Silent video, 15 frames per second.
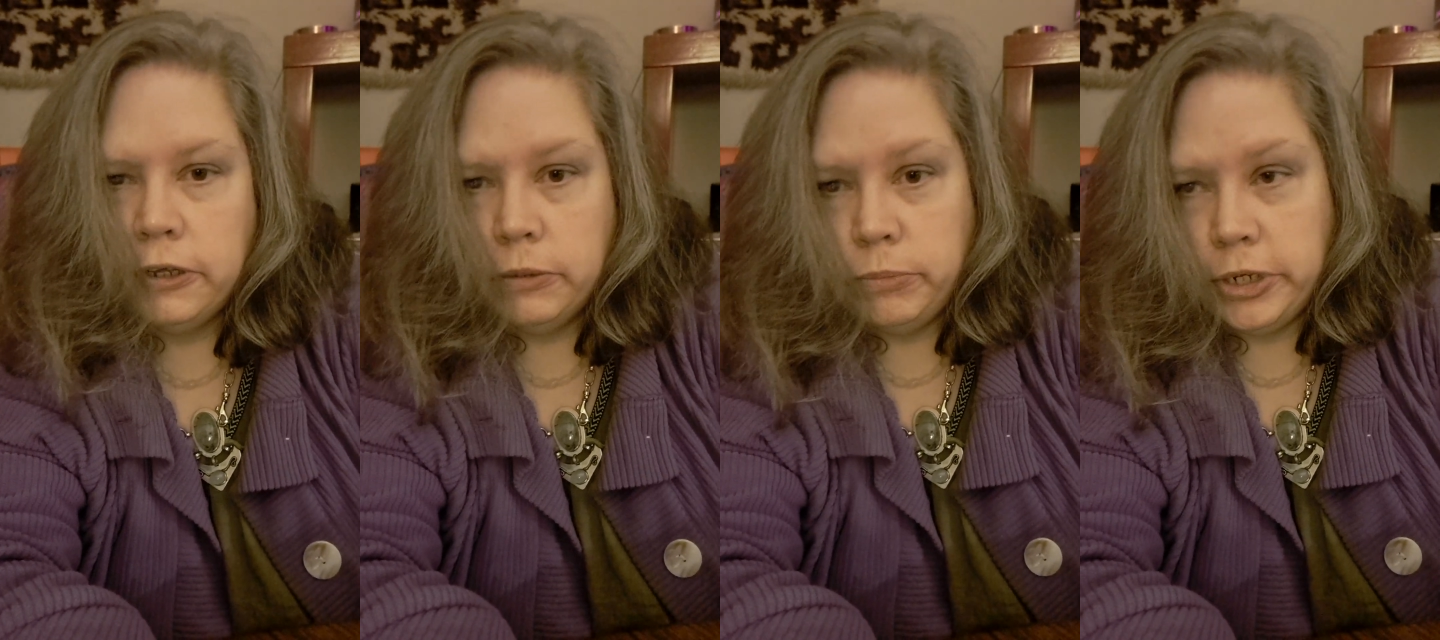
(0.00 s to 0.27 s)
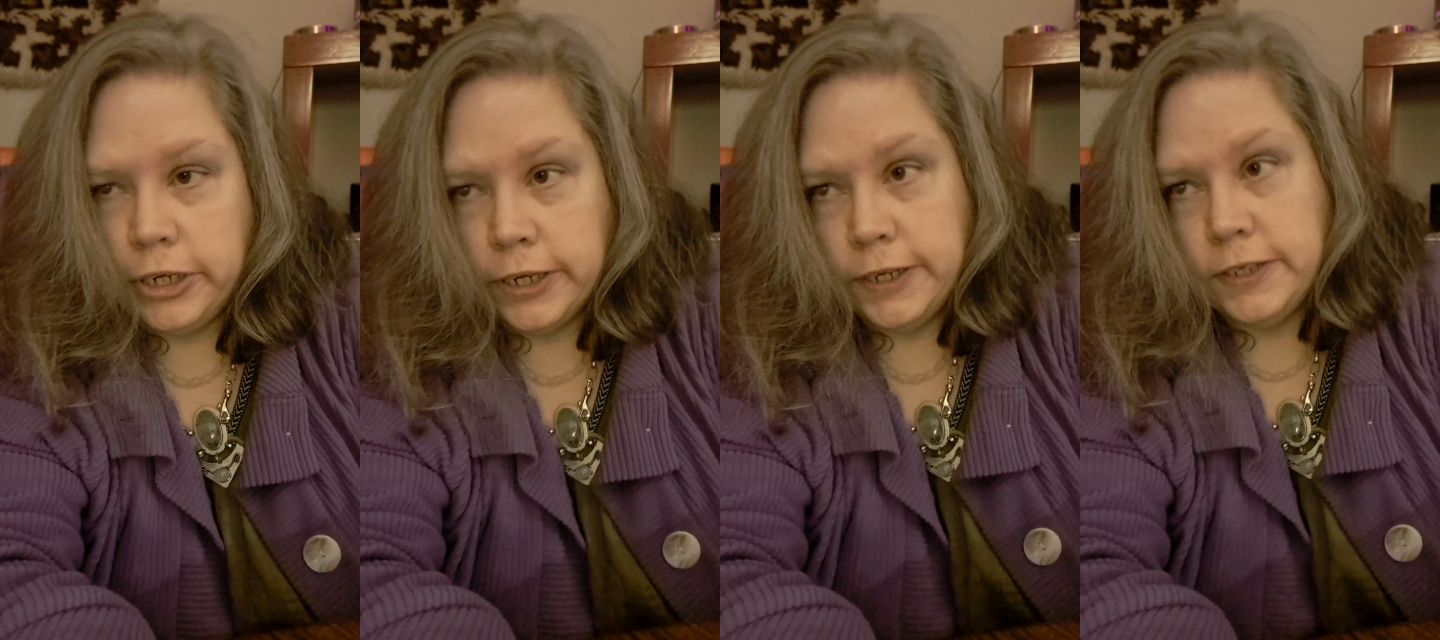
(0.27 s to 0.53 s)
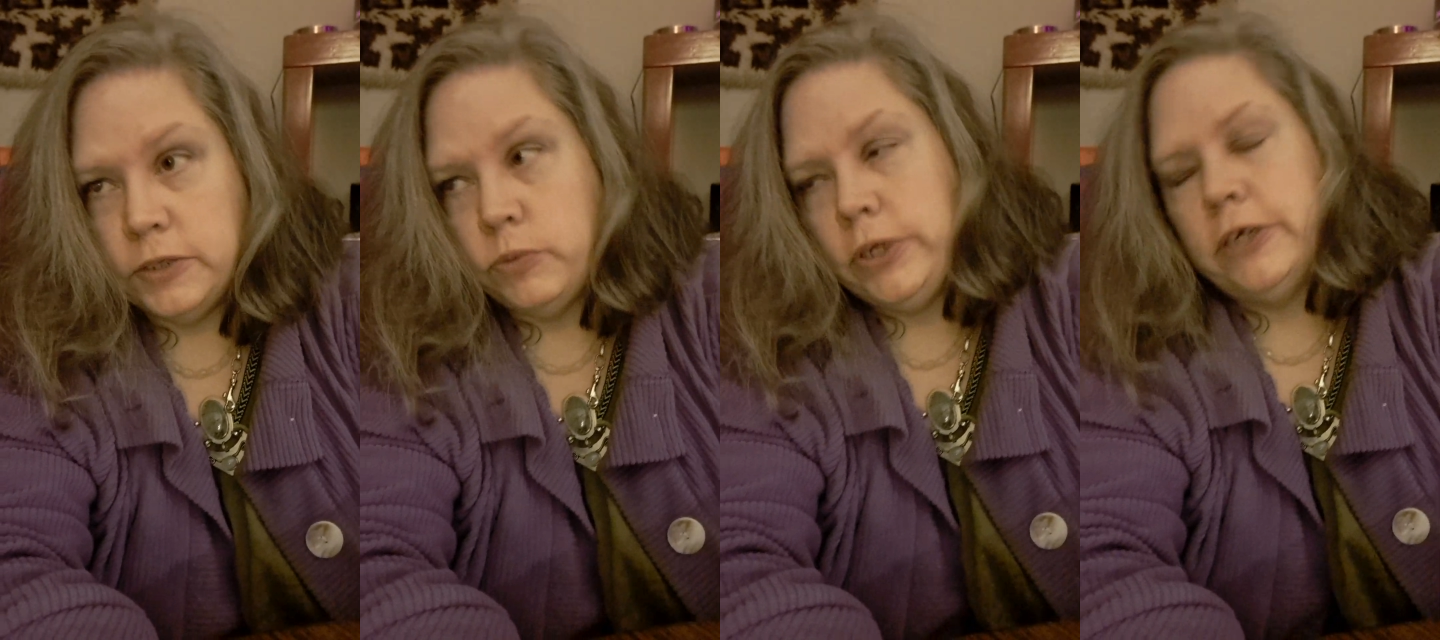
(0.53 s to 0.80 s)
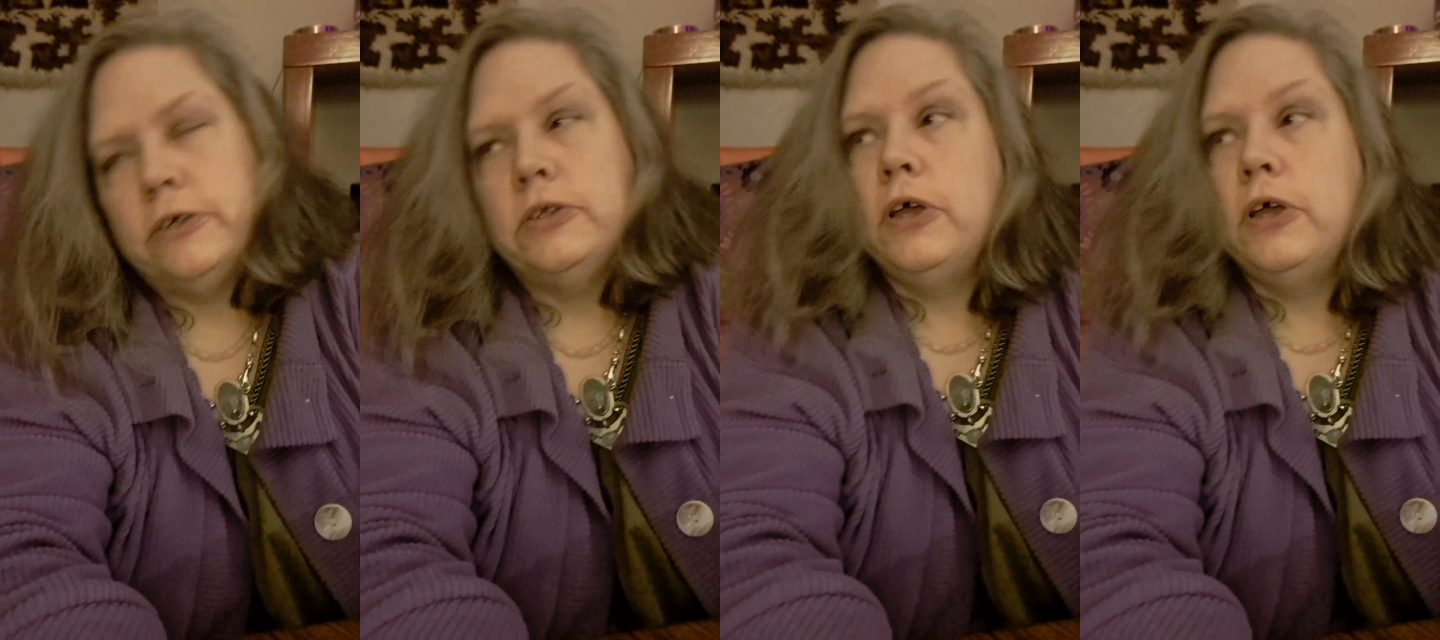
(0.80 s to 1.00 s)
because we are